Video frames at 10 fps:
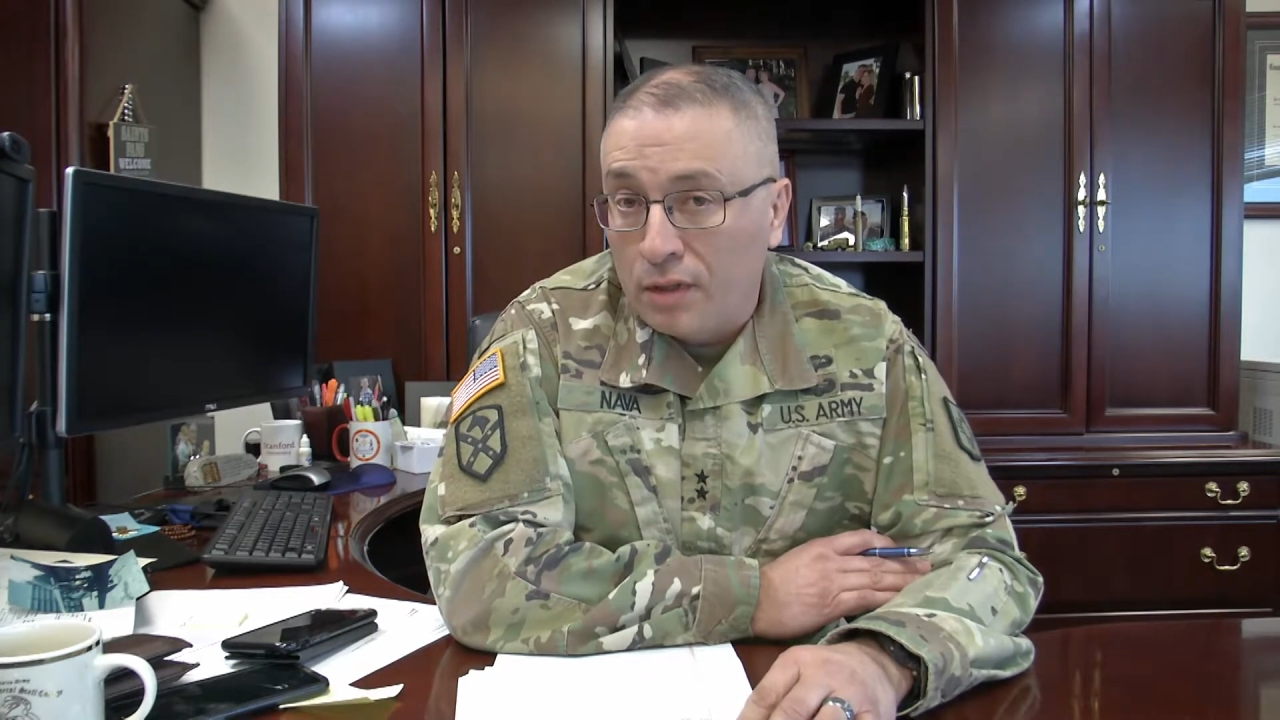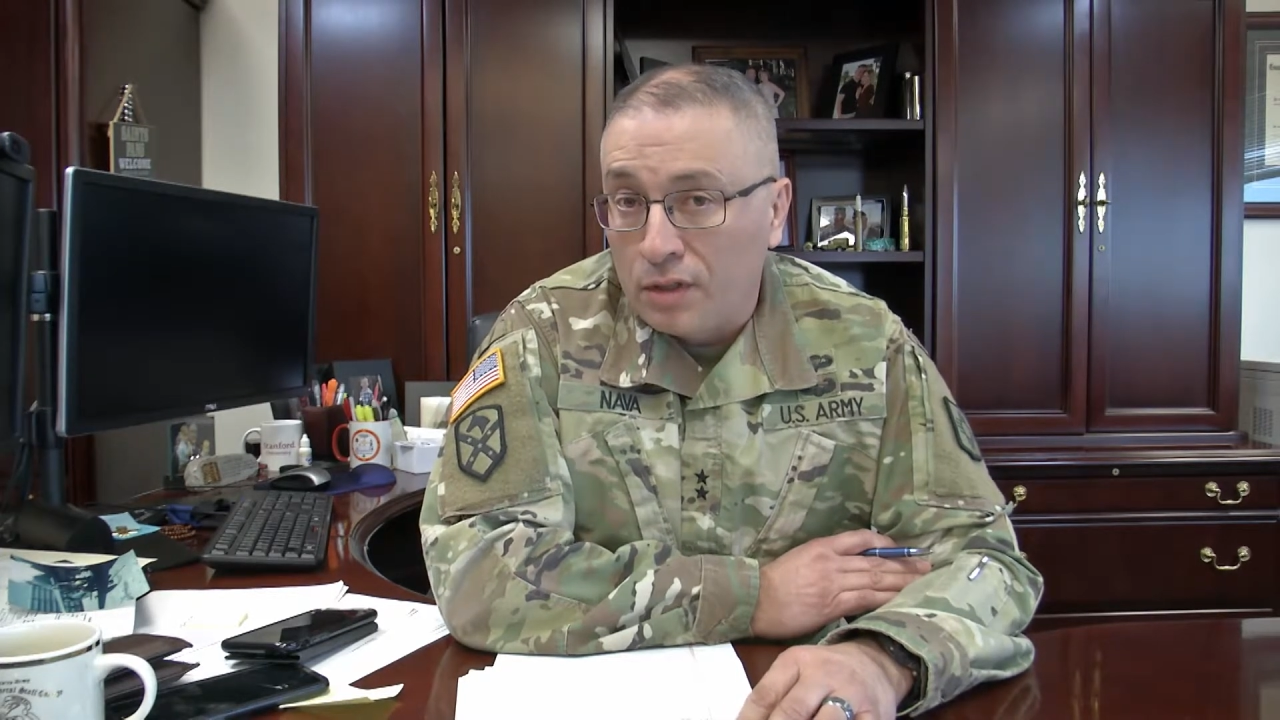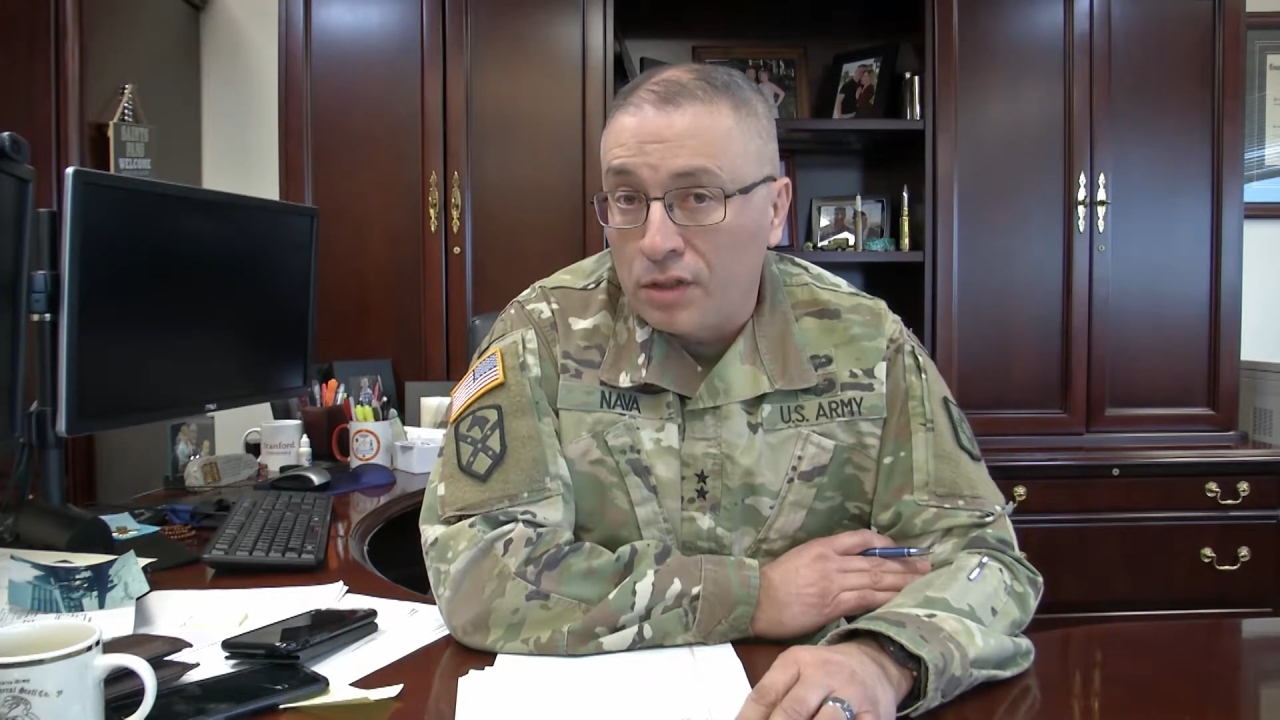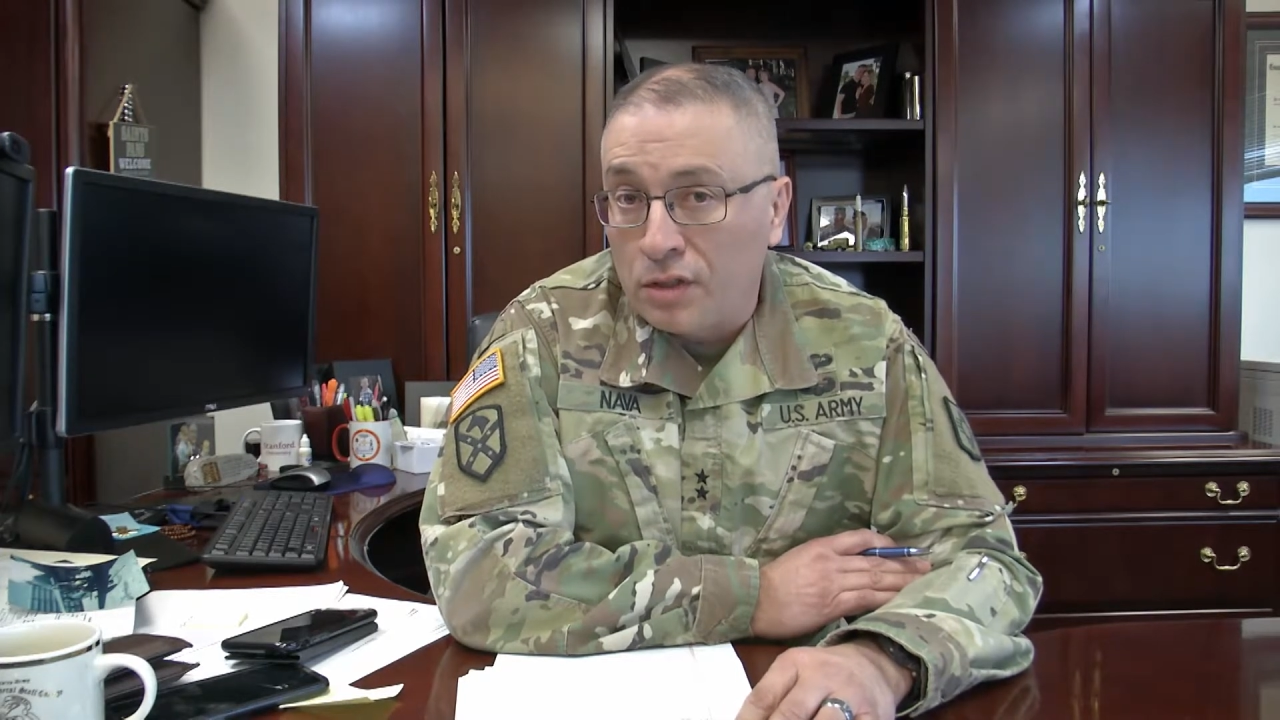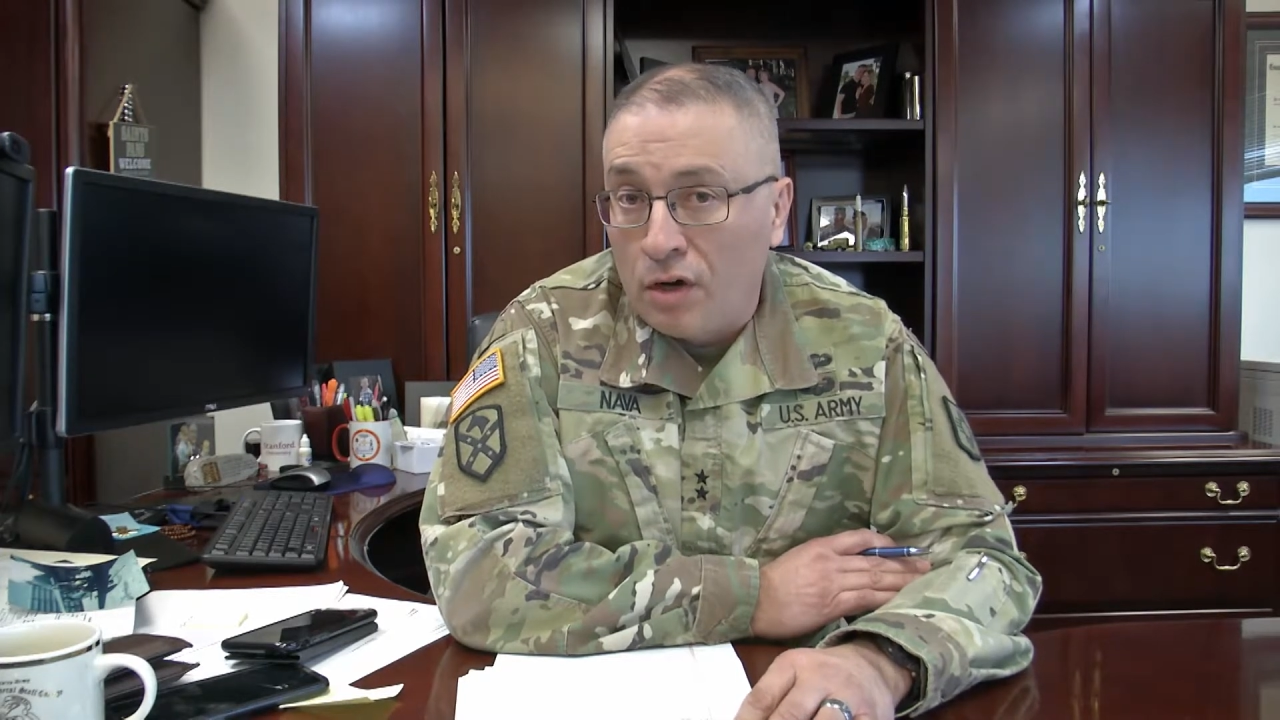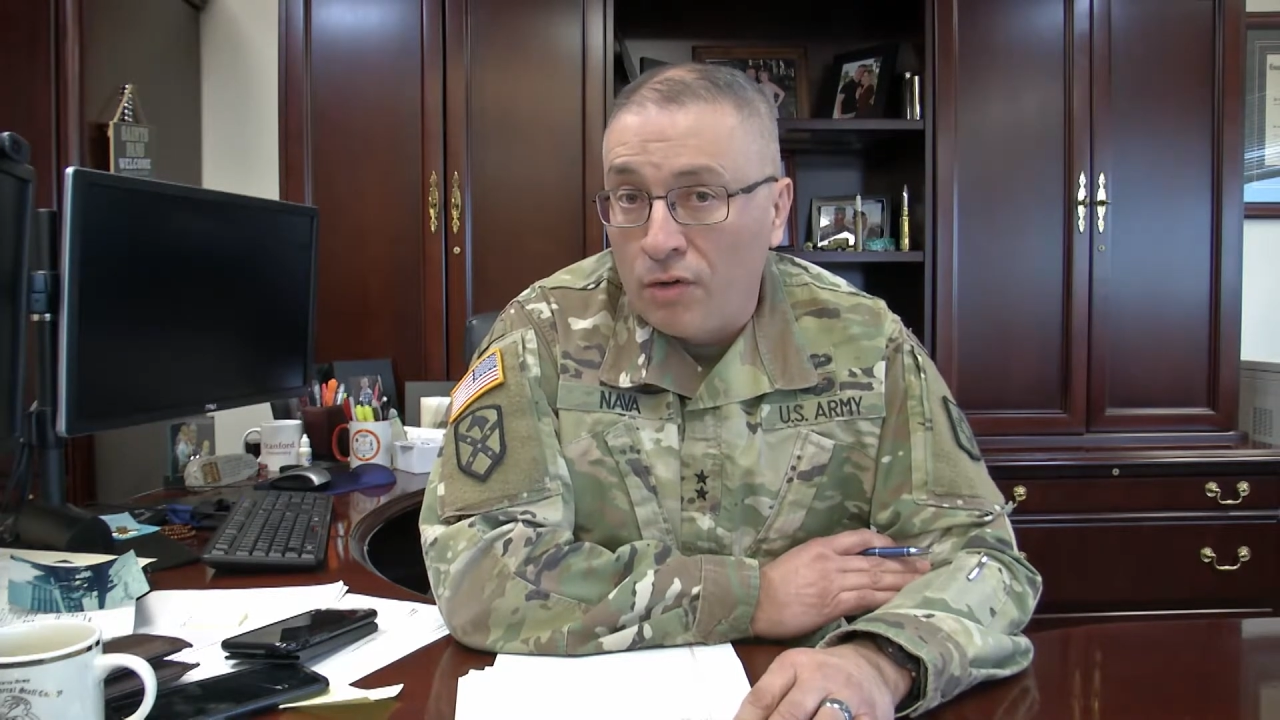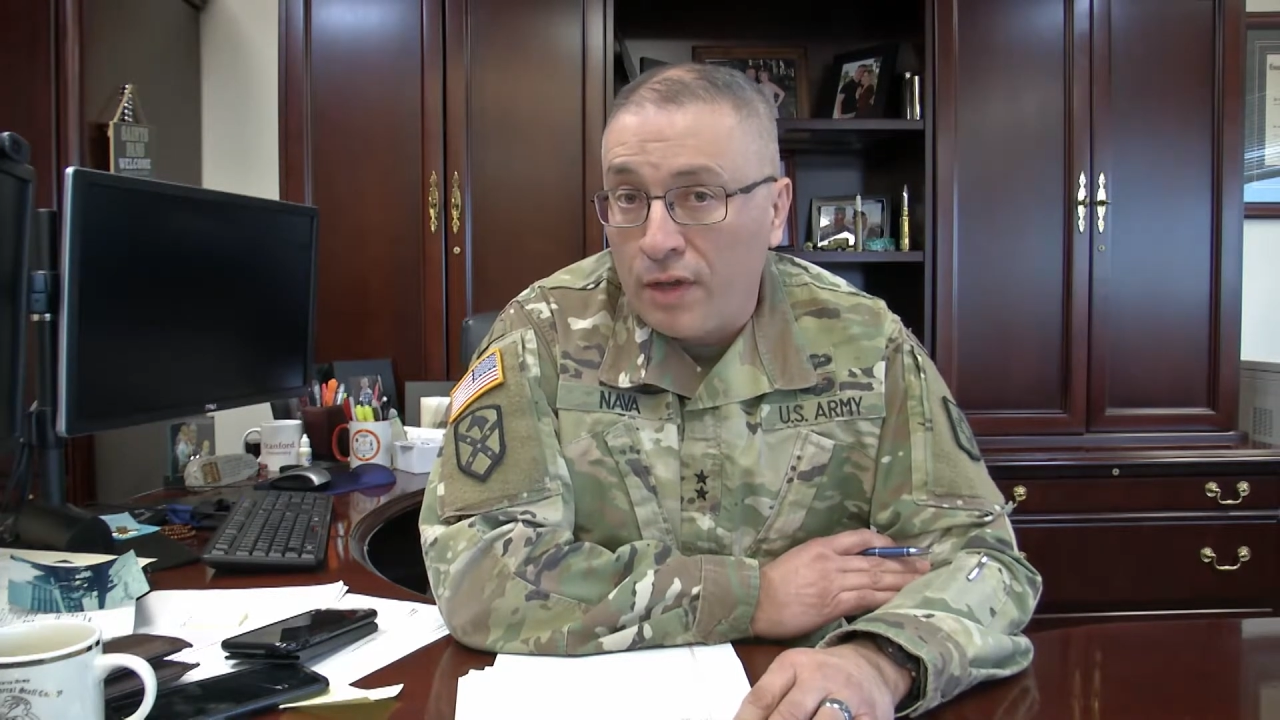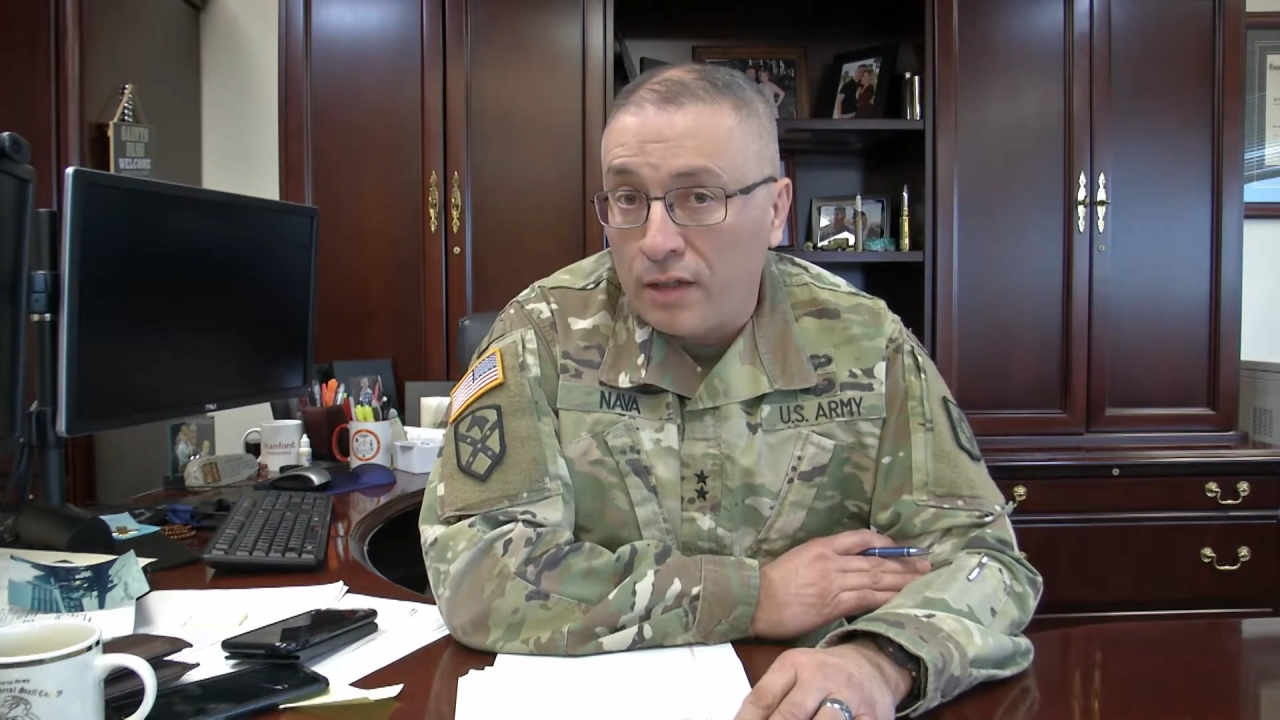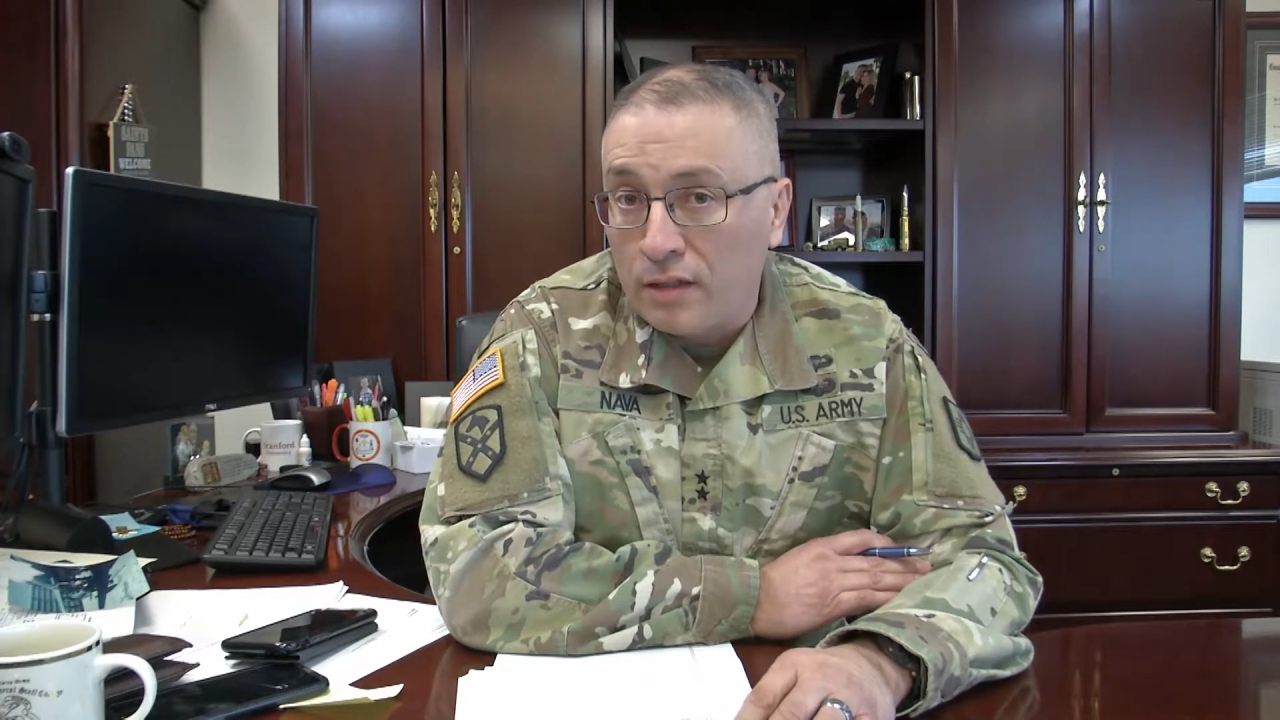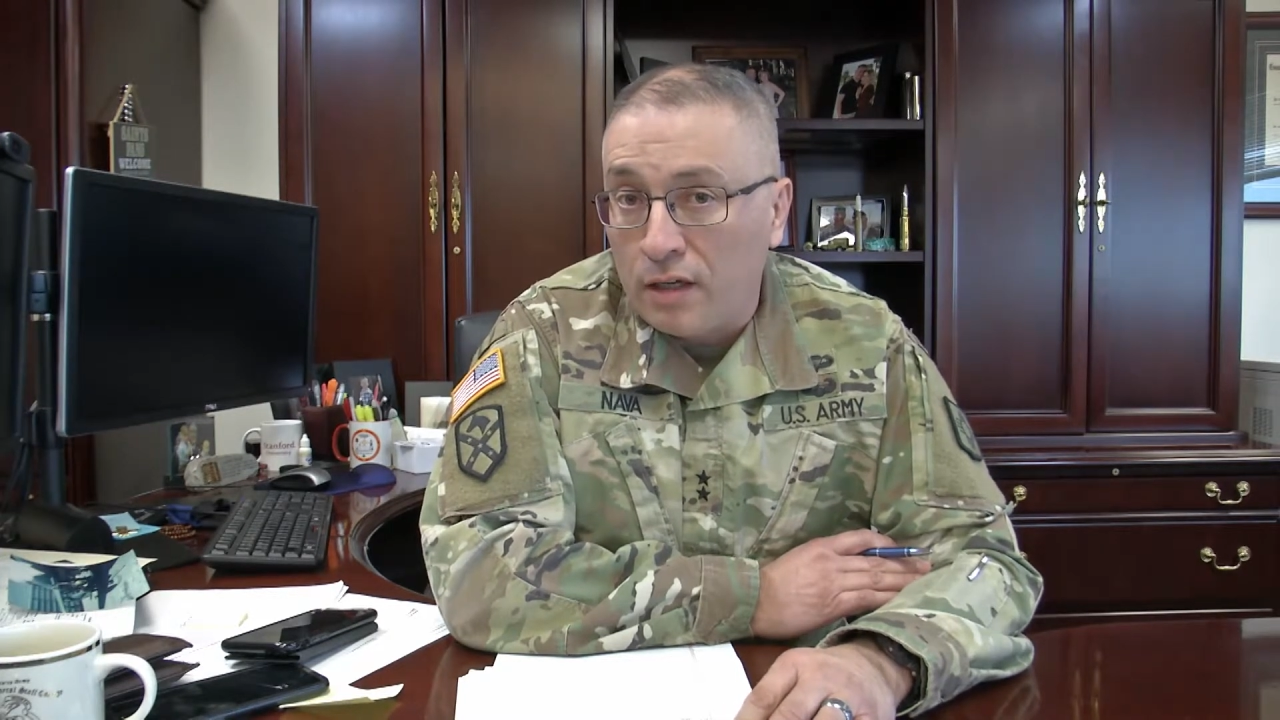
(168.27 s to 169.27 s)
just know
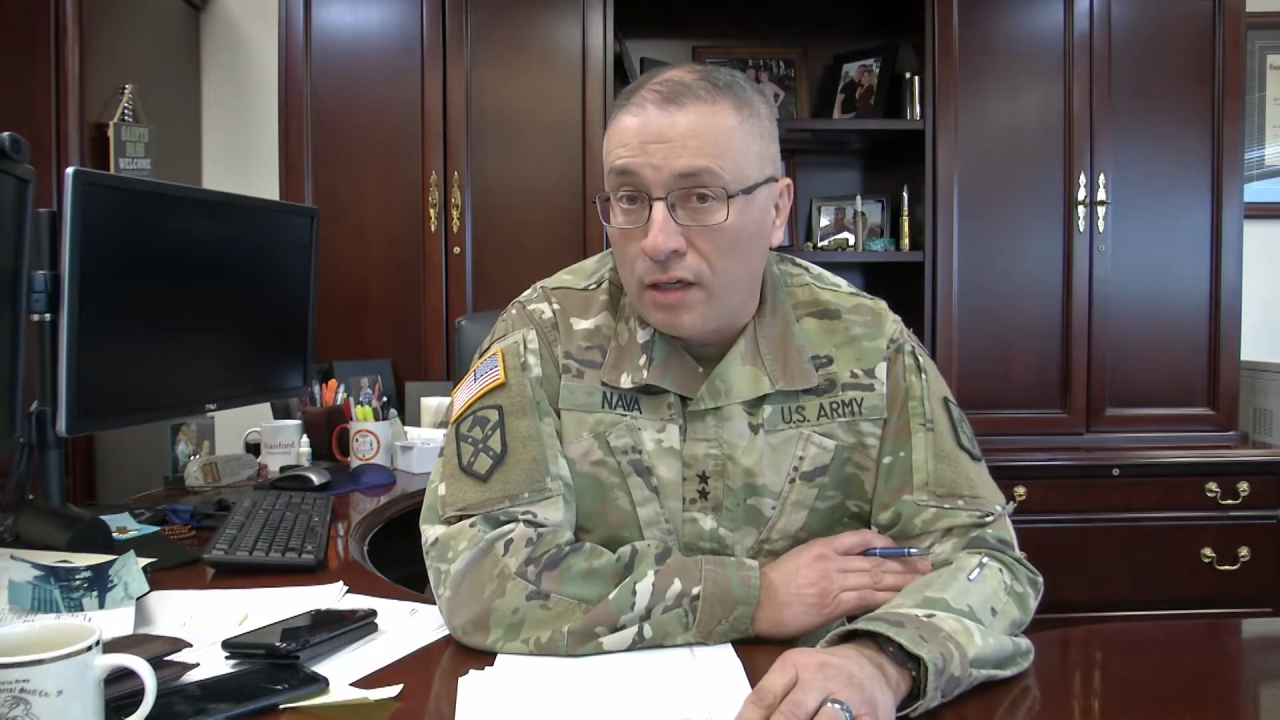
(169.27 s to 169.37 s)
that